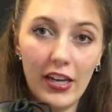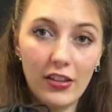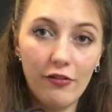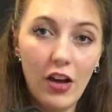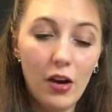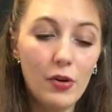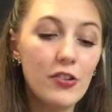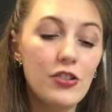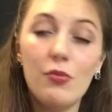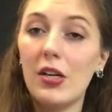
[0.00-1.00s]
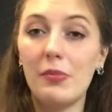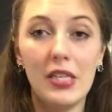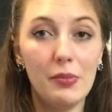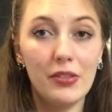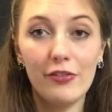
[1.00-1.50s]
Like the followers, you wanna
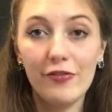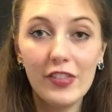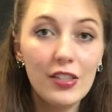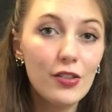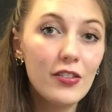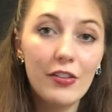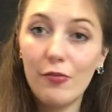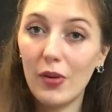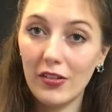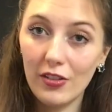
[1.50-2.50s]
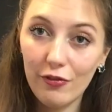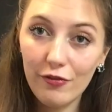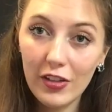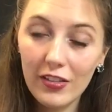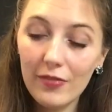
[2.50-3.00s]
be able to feel different parts of
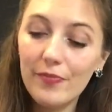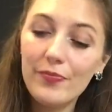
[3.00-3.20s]
the foot.